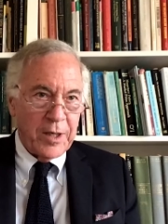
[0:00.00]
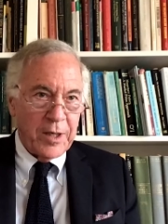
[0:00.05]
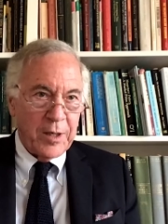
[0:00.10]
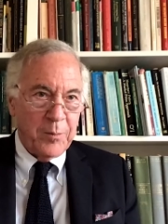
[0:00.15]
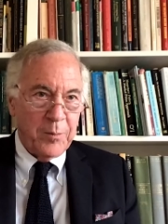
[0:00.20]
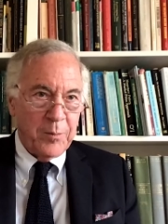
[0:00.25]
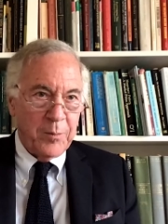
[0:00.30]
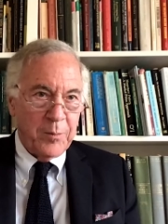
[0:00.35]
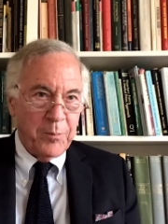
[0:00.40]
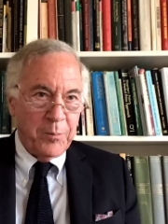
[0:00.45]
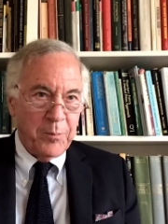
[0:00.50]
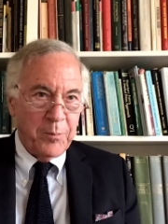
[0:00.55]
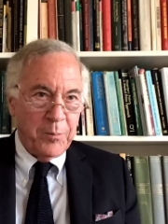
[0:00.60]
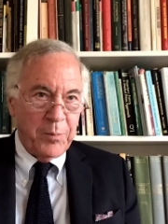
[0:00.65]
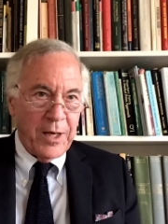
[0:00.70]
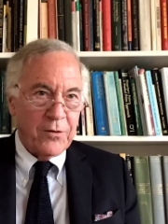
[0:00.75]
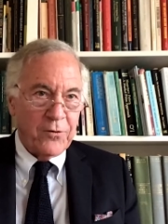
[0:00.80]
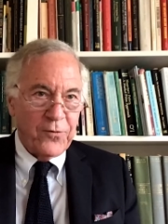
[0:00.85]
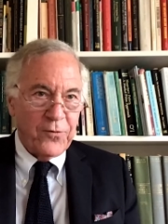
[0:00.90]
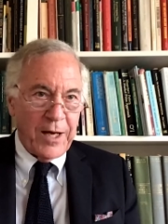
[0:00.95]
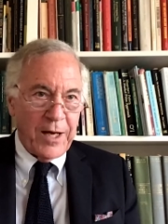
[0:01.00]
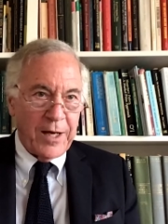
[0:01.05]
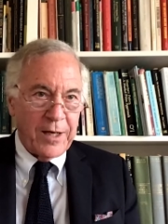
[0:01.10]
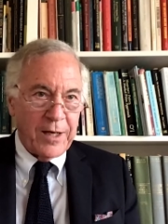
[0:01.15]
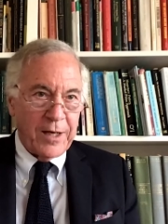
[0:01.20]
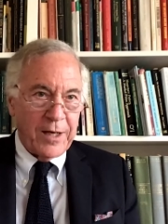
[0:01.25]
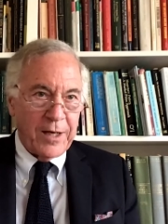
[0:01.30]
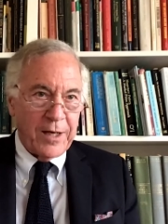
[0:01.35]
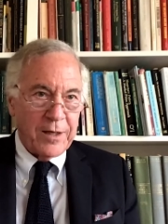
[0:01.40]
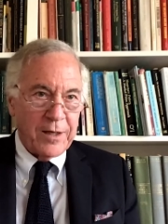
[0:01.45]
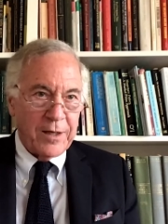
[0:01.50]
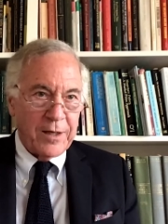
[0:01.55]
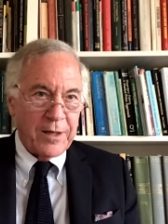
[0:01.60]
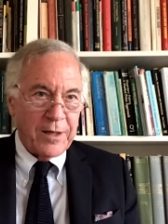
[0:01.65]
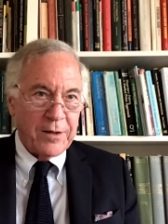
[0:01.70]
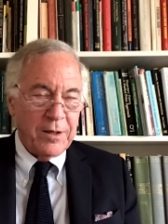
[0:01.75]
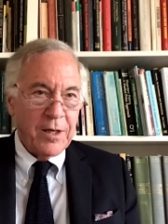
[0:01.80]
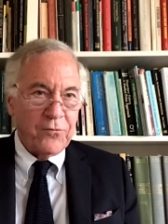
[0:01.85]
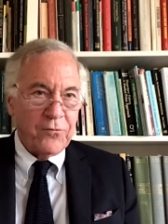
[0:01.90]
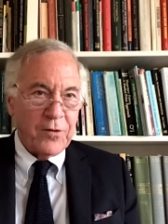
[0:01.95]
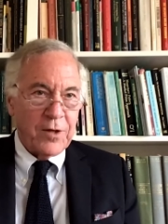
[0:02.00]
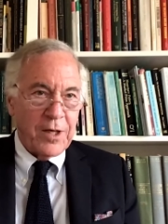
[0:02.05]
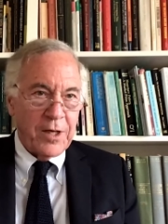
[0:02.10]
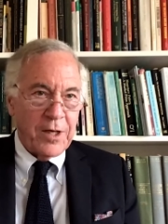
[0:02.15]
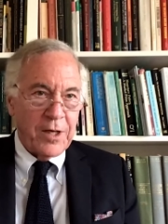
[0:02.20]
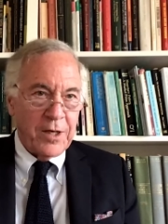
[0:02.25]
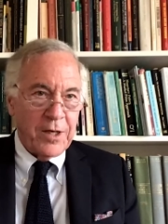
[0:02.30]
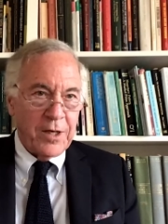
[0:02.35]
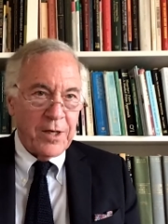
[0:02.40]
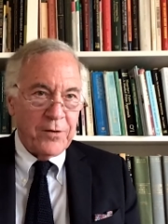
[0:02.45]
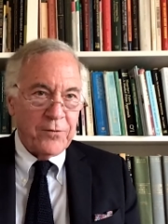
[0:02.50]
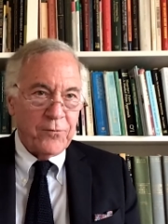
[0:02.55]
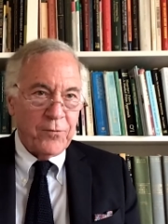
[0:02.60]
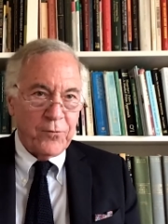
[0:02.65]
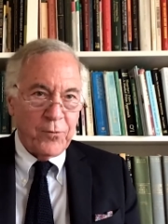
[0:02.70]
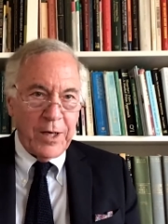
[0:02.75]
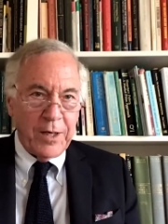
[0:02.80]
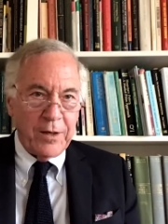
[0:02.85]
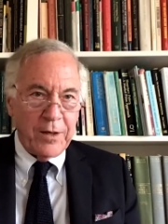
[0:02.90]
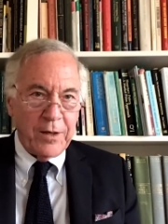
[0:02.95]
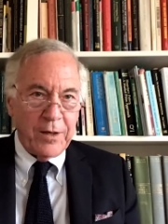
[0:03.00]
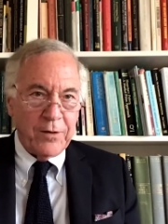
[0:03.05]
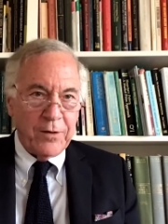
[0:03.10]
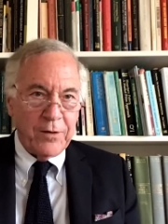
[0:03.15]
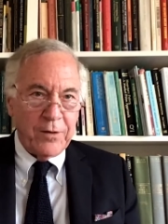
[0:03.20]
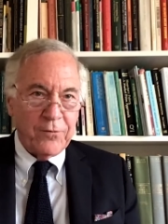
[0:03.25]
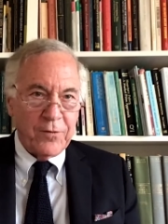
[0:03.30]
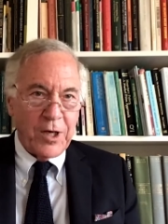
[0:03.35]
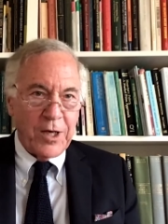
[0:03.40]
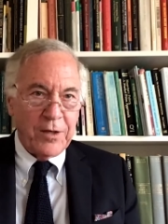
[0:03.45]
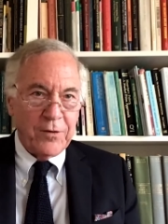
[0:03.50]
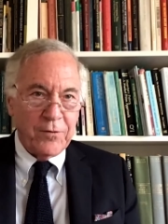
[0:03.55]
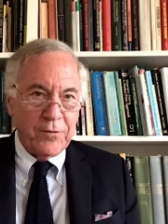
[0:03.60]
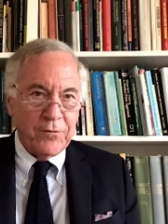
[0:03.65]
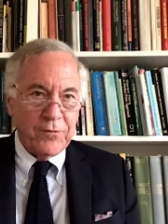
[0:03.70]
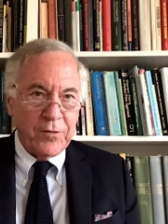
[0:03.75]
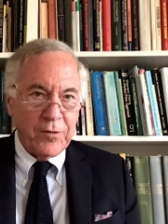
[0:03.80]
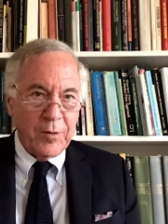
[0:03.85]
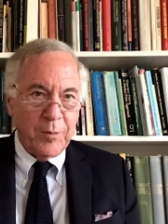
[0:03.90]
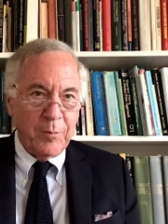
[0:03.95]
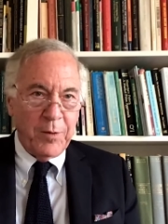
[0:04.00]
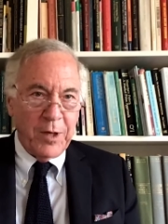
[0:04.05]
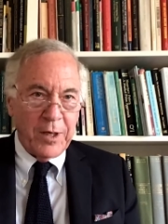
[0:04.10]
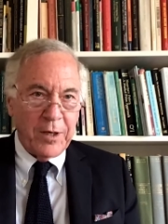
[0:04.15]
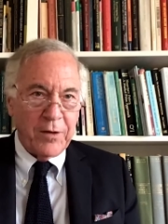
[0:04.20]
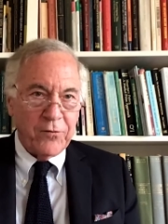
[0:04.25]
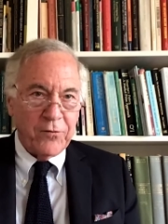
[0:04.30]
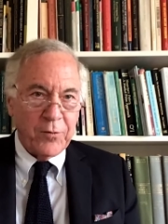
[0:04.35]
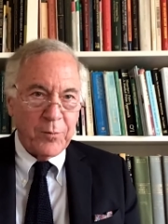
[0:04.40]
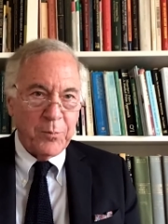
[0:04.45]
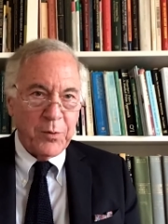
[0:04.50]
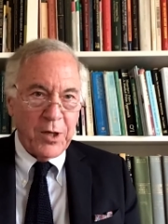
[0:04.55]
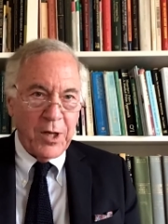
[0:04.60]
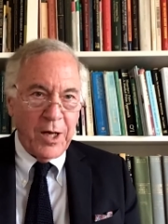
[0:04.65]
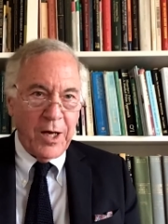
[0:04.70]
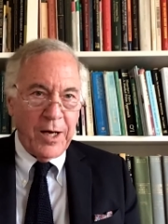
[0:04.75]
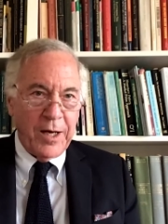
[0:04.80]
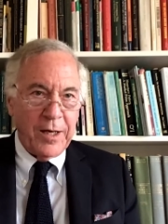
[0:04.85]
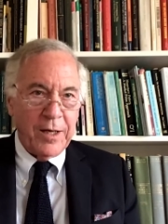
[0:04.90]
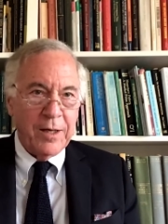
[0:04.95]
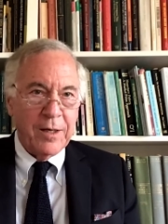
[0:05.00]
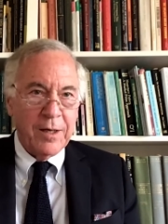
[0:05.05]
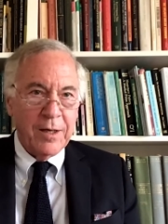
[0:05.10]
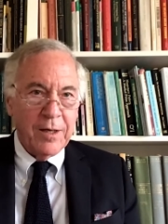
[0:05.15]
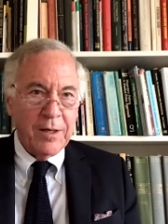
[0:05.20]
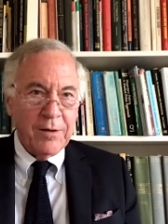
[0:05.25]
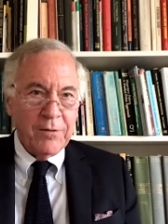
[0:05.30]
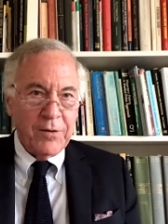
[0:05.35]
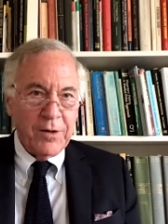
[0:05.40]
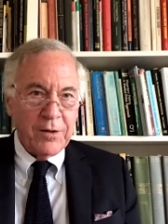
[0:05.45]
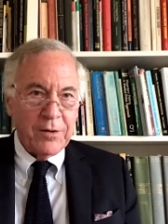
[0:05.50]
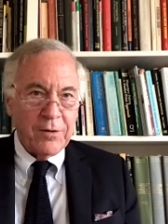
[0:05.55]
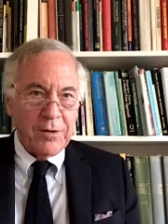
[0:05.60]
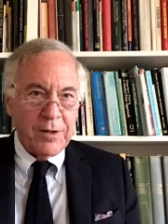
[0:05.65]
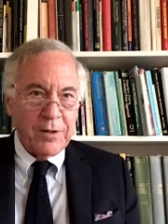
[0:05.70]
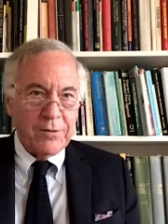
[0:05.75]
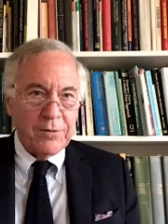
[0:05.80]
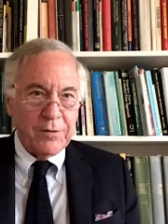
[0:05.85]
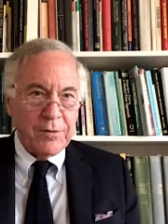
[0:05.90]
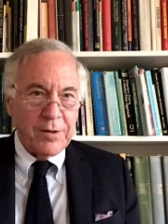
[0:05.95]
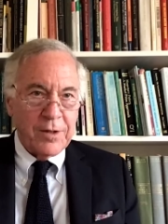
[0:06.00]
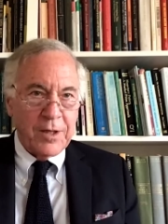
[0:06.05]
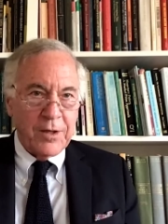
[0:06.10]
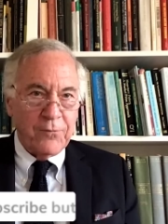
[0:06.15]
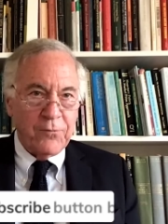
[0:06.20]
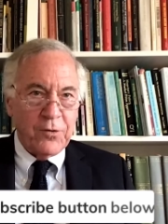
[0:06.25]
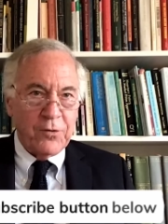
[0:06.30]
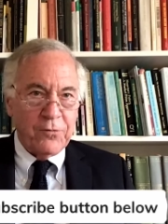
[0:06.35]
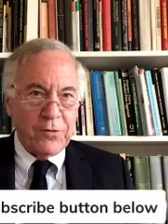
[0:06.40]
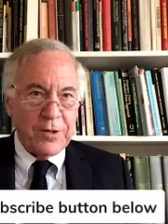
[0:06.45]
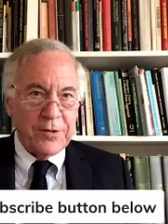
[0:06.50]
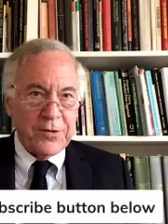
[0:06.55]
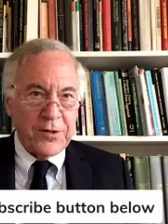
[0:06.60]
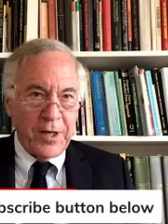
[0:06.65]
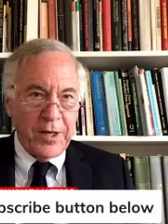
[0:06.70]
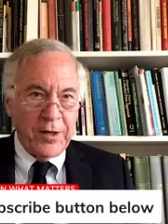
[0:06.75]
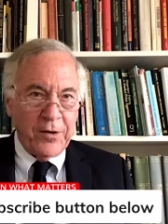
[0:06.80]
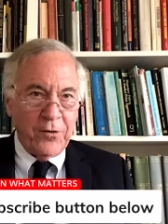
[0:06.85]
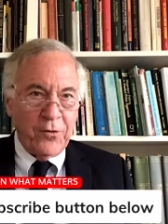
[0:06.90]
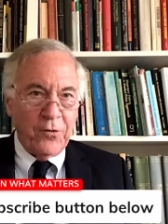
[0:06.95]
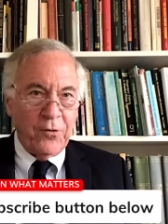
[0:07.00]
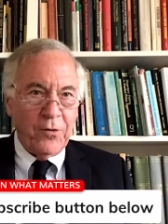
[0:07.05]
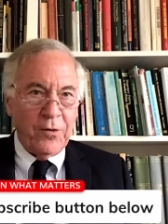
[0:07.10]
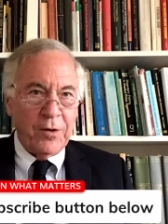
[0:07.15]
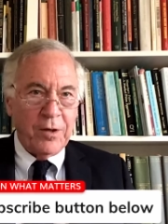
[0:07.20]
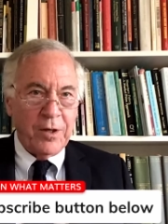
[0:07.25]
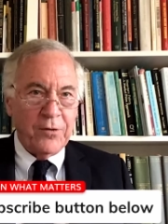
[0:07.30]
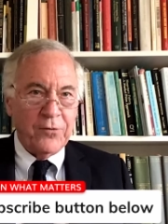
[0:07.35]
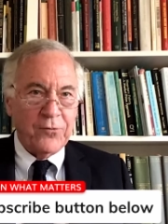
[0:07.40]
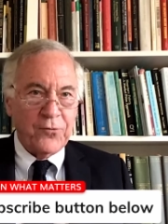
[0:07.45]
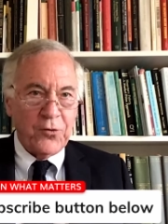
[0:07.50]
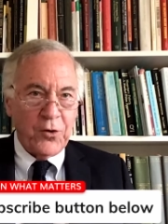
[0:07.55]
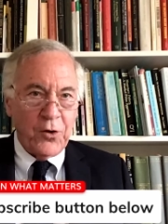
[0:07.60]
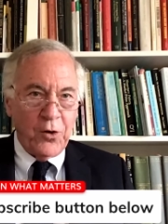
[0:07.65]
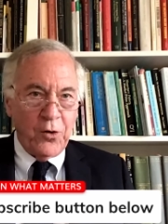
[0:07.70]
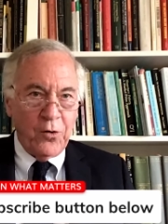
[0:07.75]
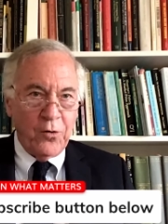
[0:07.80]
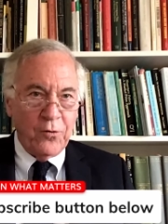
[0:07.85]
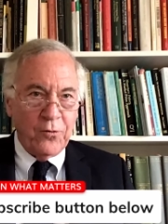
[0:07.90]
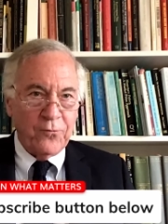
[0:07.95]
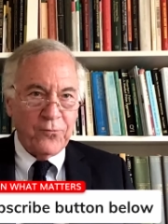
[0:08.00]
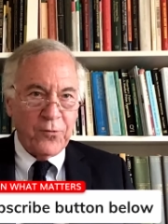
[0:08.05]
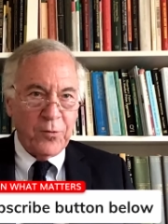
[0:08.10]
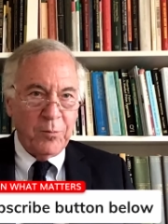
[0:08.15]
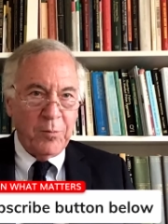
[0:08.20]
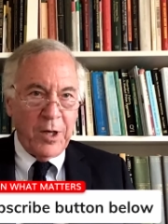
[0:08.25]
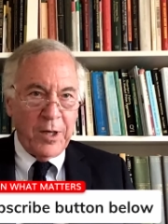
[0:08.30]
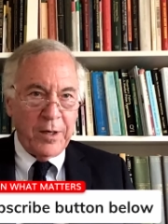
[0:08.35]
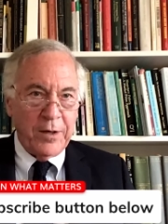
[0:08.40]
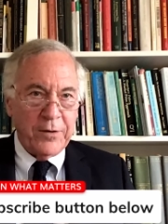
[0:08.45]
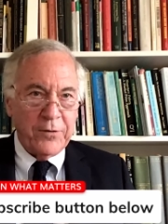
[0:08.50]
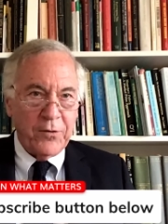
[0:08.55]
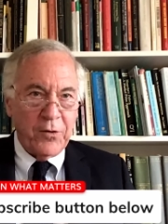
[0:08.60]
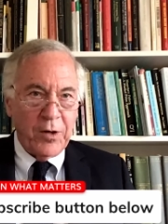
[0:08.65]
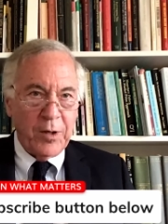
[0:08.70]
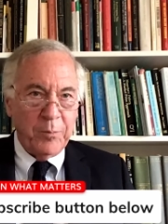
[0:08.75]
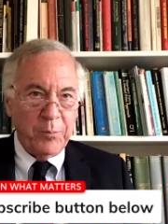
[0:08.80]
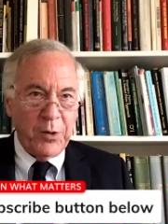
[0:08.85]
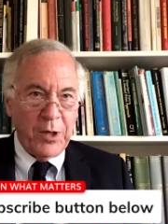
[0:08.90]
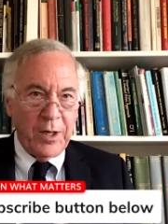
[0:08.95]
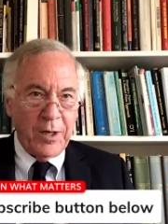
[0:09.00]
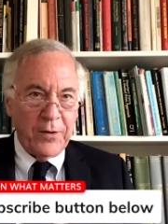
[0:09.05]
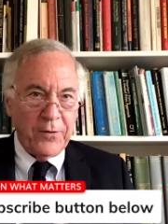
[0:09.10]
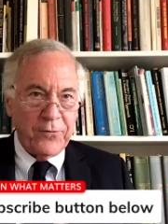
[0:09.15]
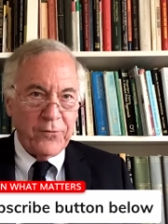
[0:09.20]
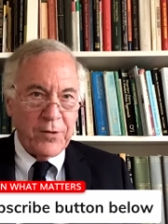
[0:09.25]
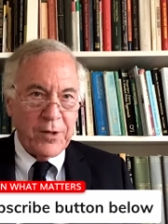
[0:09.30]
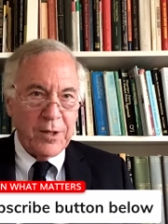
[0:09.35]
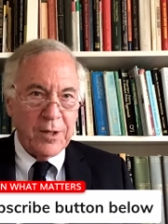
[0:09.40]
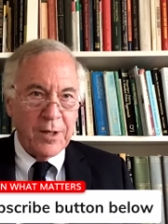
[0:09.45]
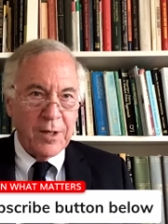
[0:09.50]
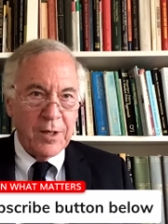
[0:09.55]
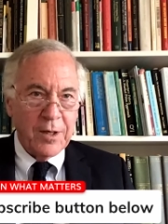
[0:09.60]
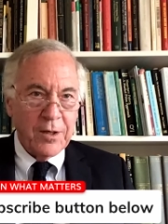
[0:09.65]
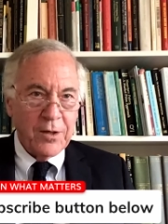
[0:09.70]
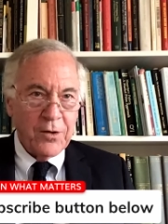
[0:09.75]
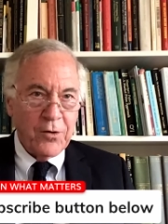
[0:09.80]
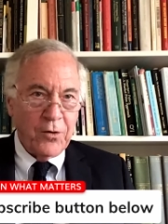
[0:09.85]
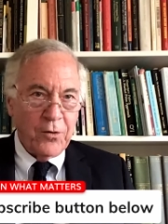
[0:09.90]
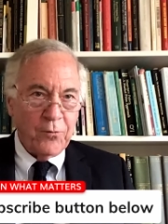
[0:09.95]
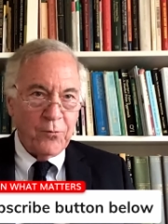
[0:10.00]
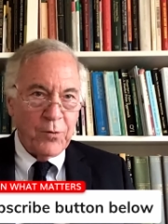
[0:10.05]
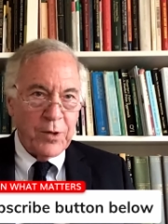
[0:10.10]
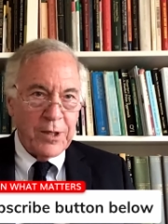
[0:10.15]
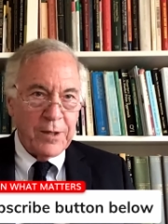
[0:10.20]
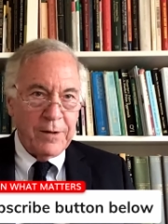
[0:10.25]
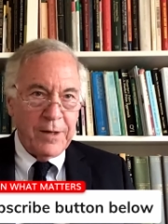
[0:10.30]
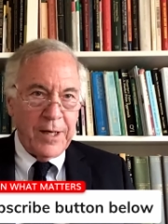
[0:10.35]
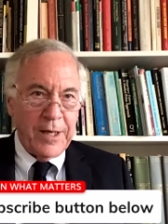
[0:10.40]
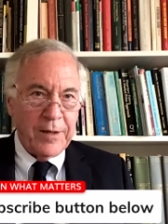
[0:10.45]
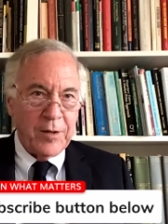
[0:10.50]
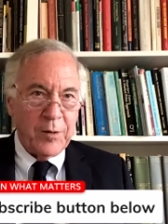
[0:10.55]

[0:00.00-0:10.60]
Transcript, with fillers: about the fact that it isn't interest rates, it's changes in the money supply that give you the tenor and tone for monetary policy. You don't read